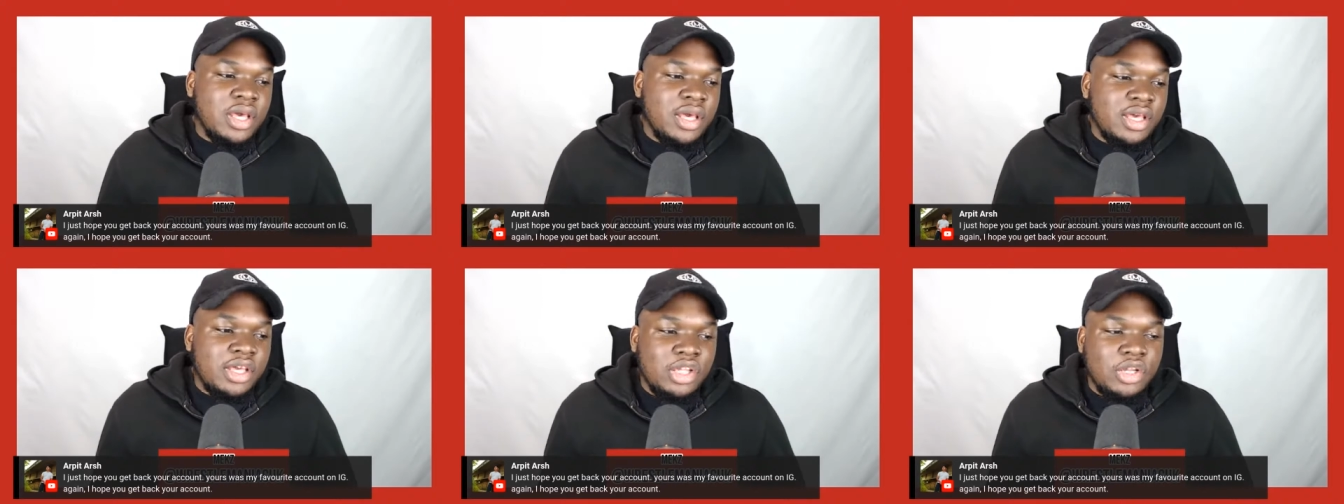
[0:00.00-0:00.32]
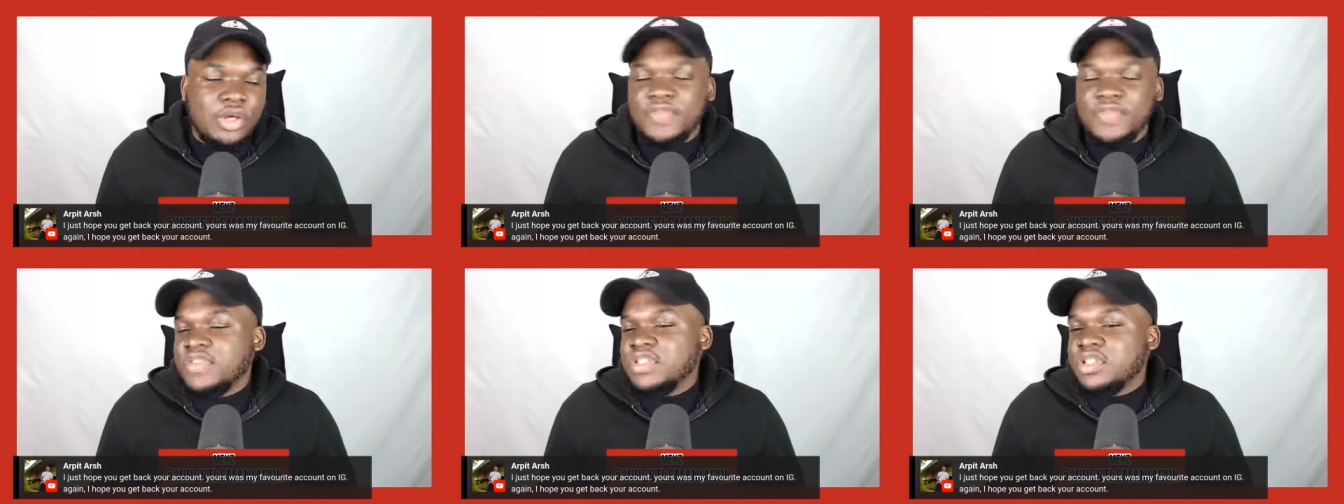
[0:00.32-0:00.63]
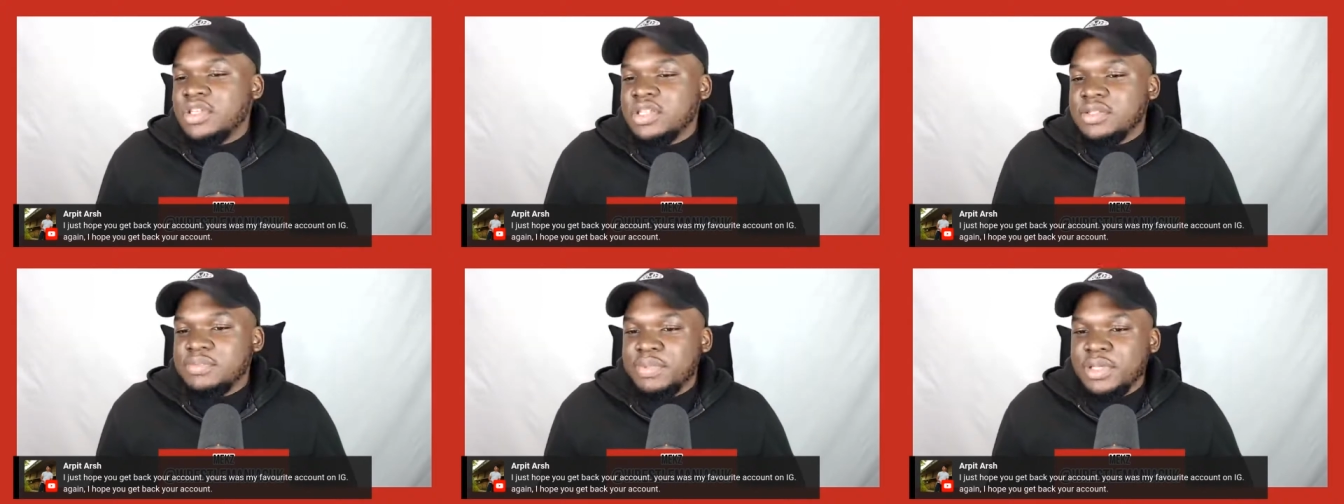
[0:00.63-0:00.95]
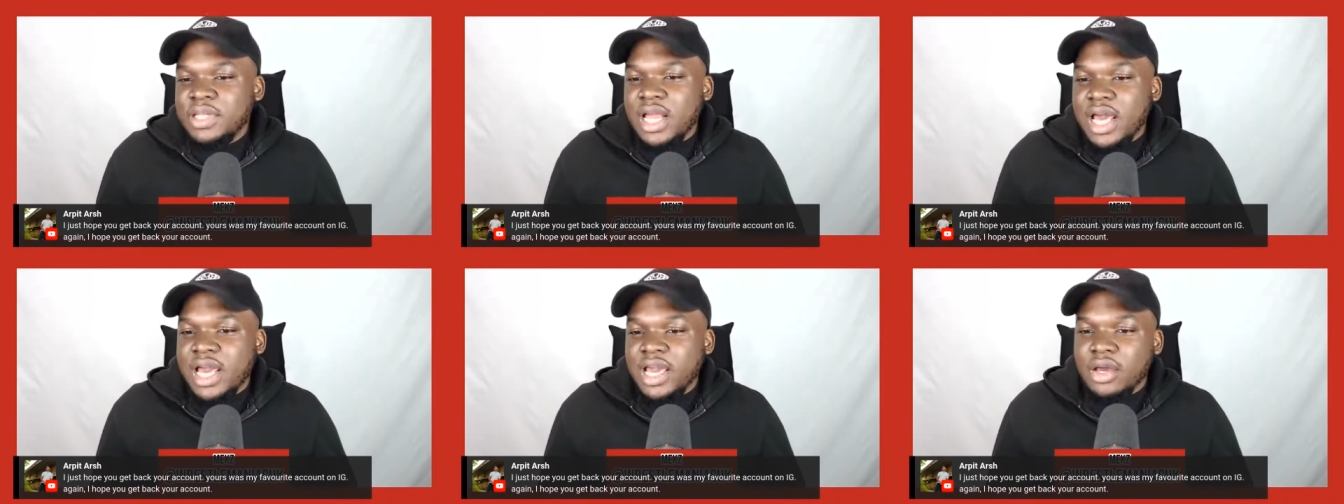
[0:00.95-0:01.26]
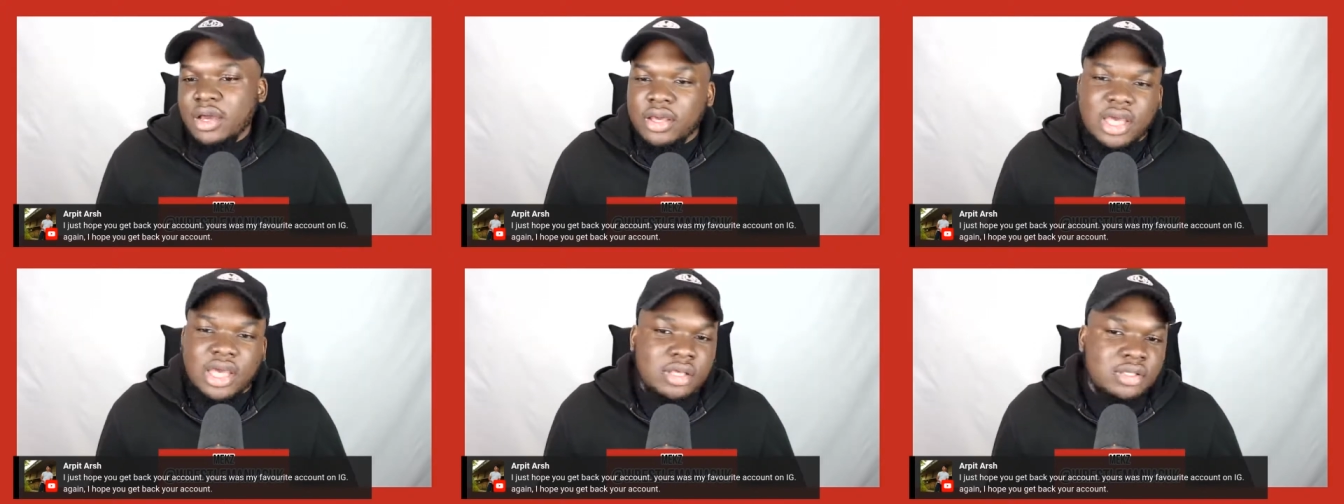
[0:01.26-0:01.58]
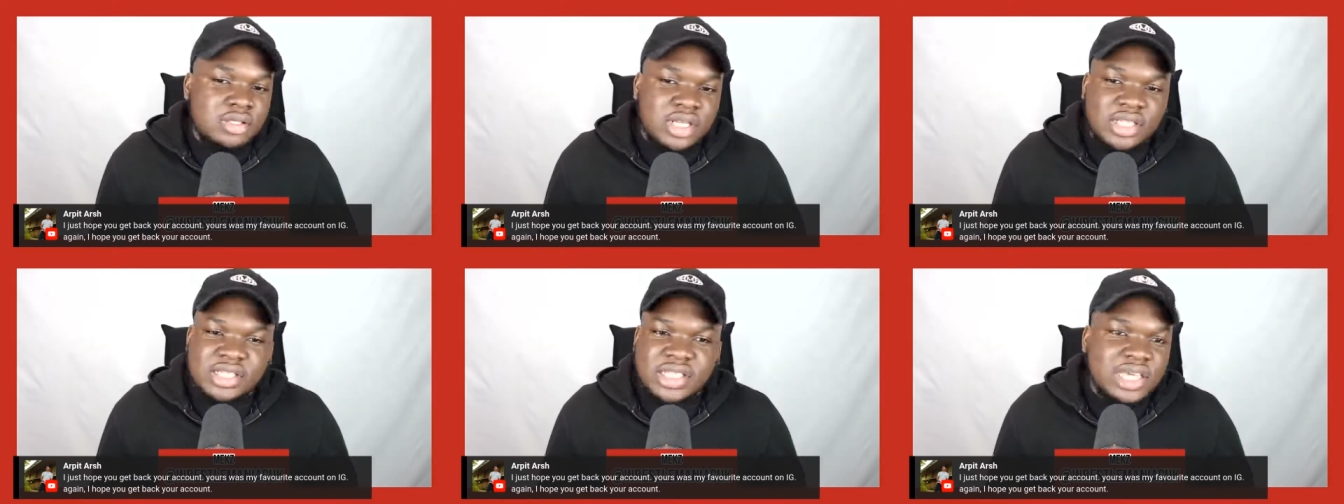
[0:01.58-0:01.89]
if it's going to be like, okay, it's
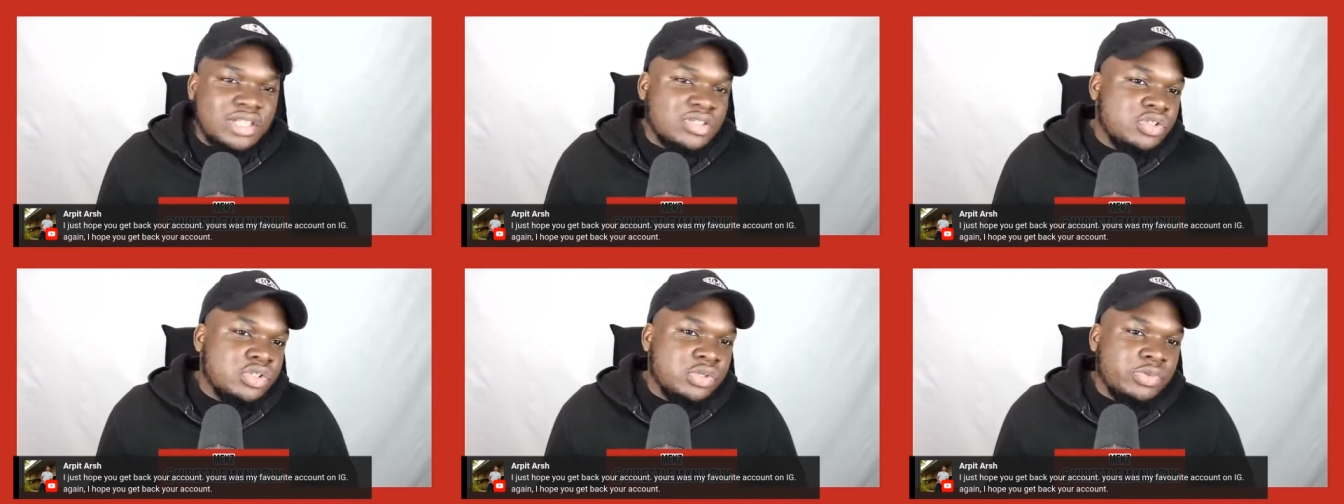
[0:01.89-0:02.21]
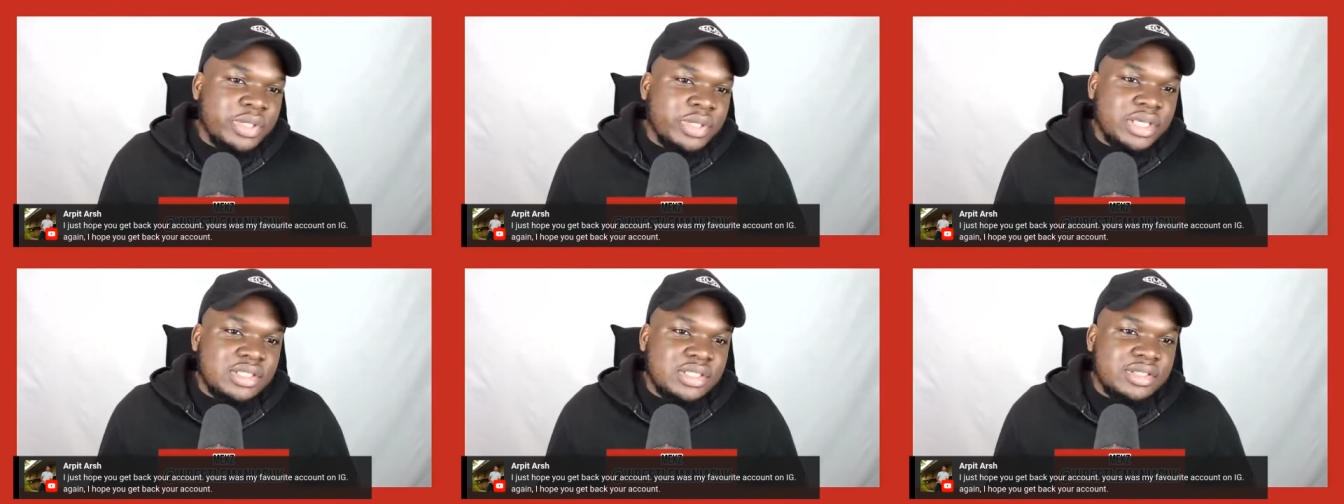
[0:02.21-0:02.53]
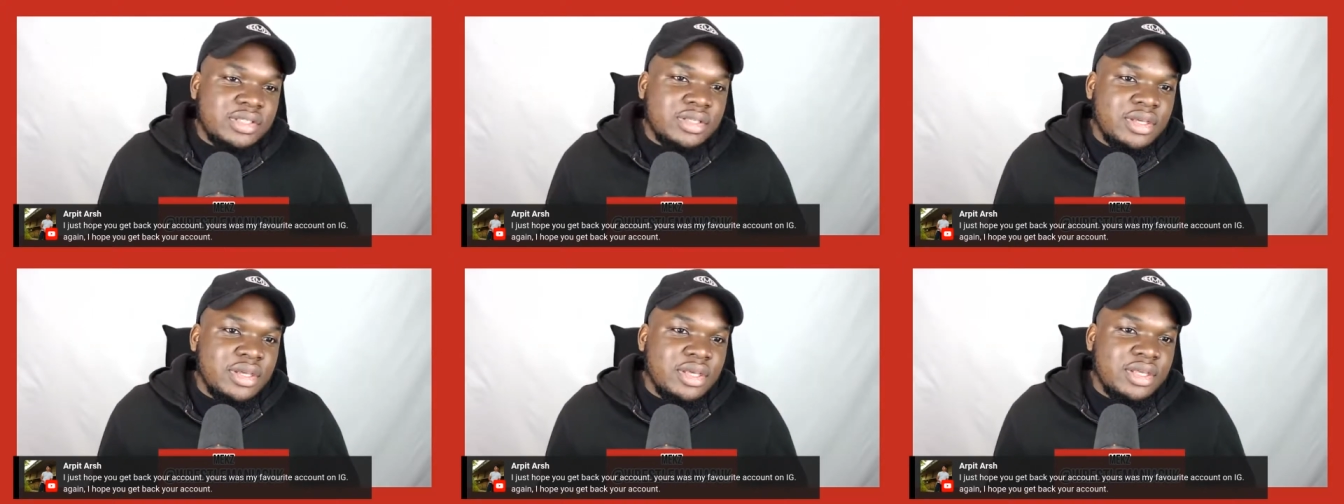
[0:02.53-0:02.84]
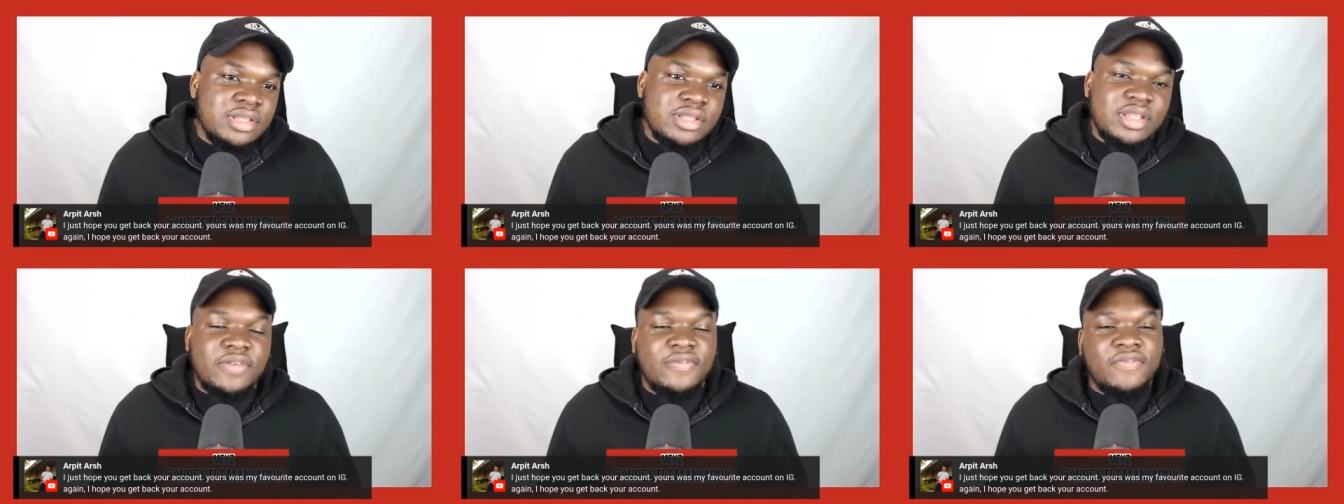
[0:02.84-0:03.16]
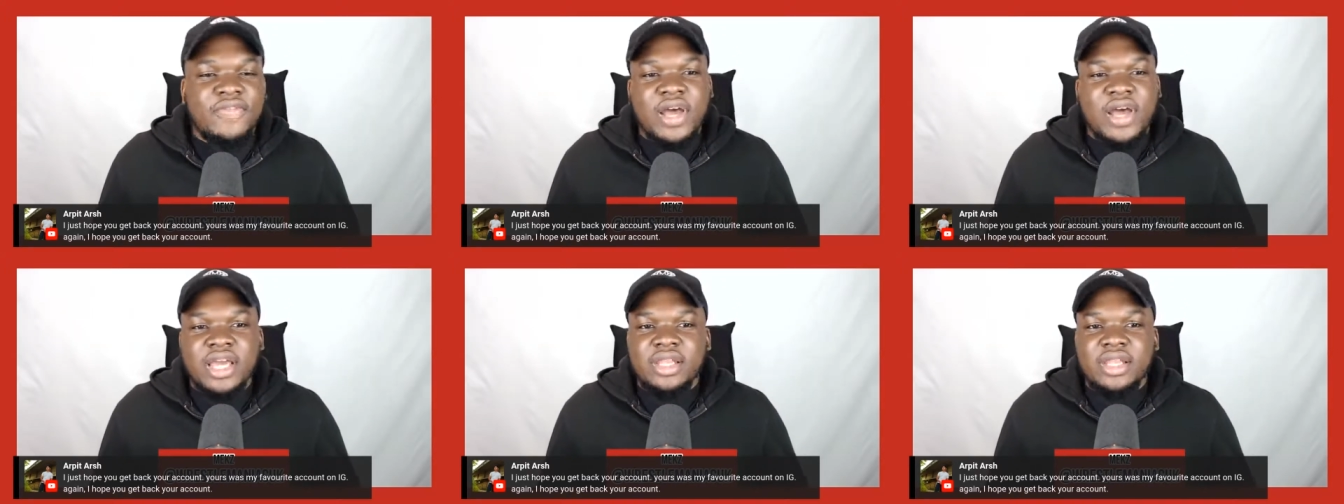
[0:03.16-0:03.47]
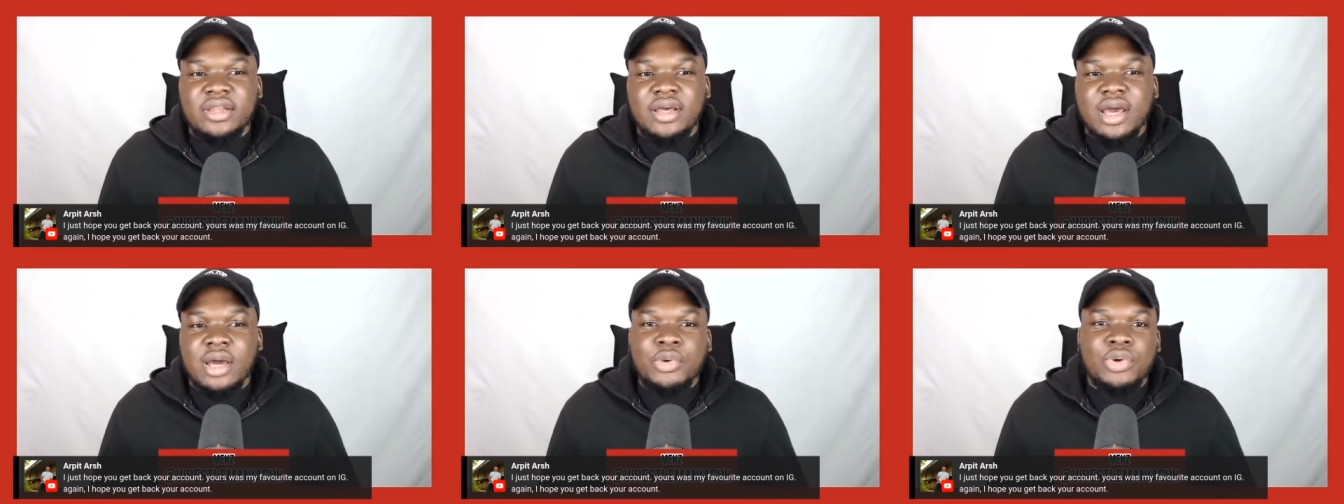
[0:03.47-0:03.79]
going to take 2 weeks, then fine.
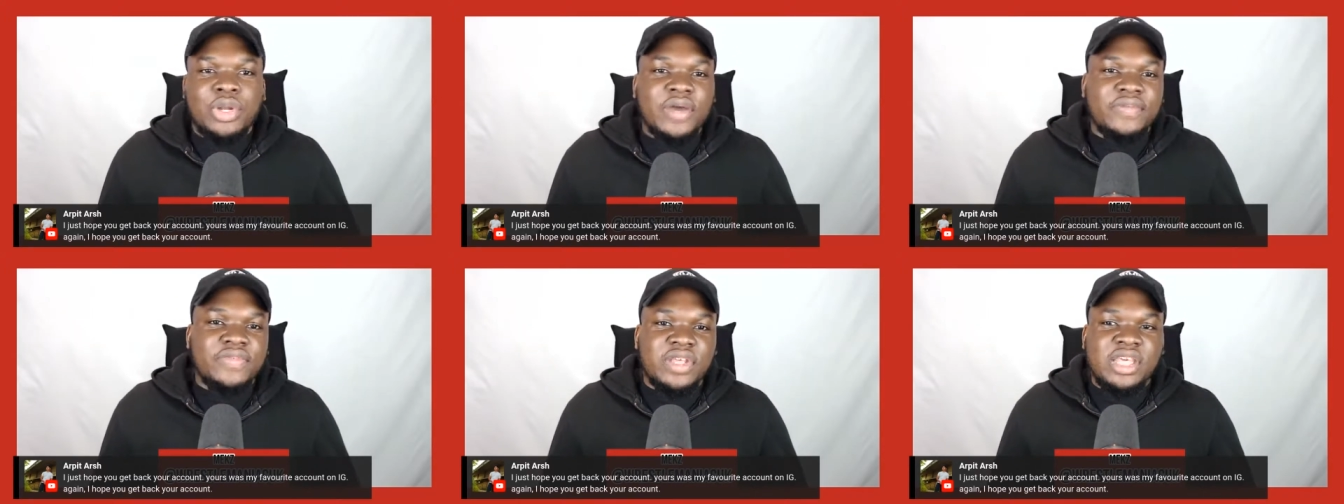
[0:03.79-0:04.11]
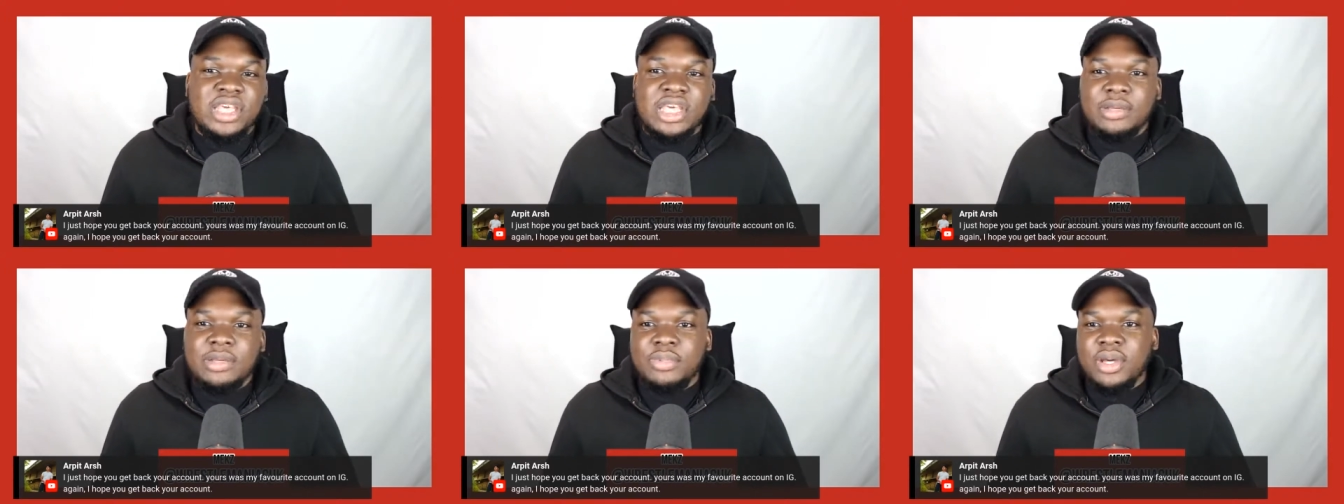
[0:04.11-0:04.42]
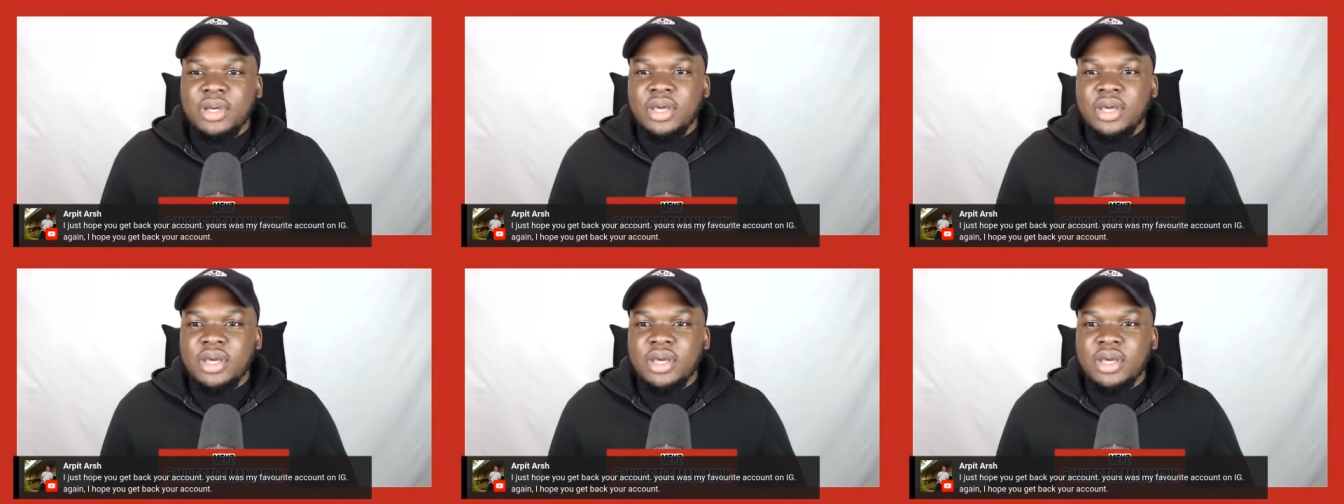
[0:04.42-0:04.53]
I won't have to keep